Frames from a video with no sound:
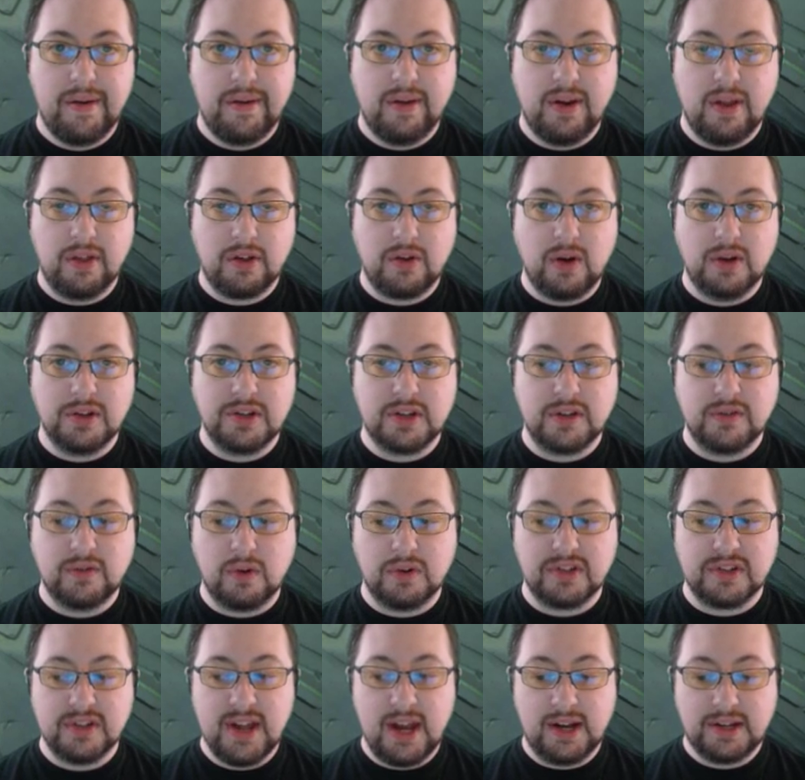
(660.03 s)
now the question, of
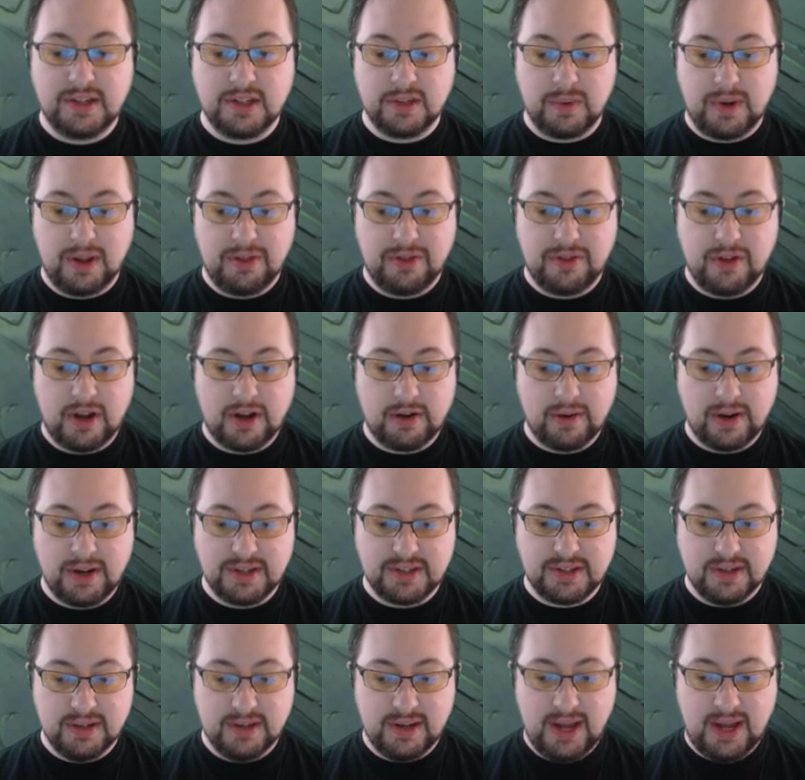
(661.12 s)
course, next is when I thought
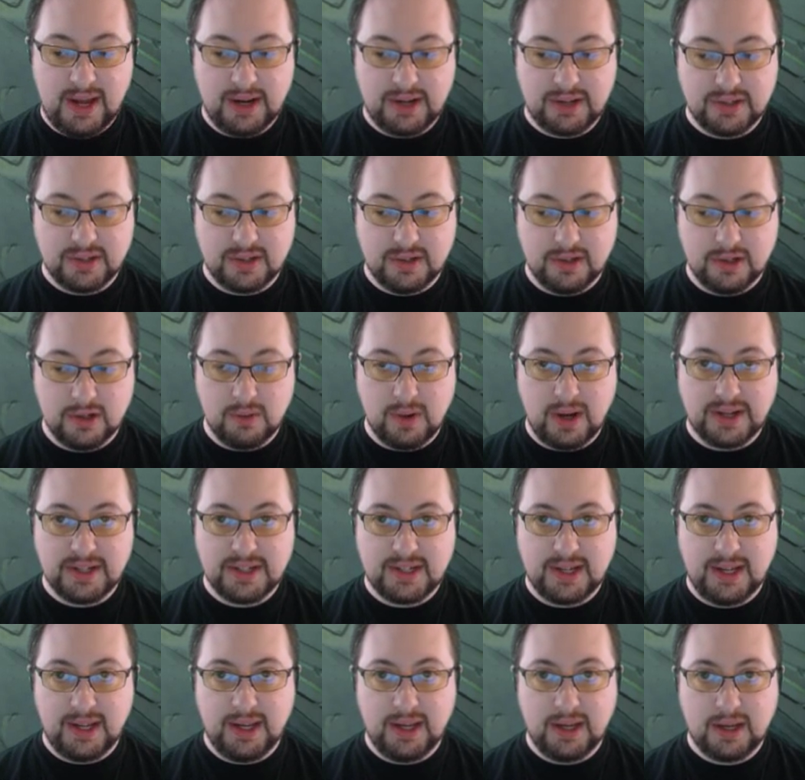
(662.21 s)
erase next, do I
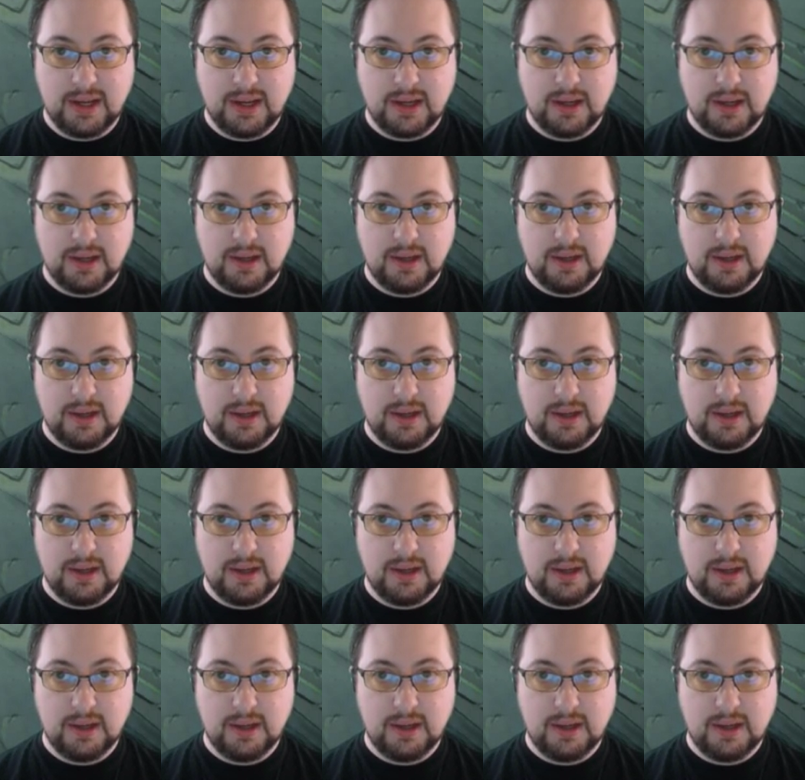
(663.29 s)
take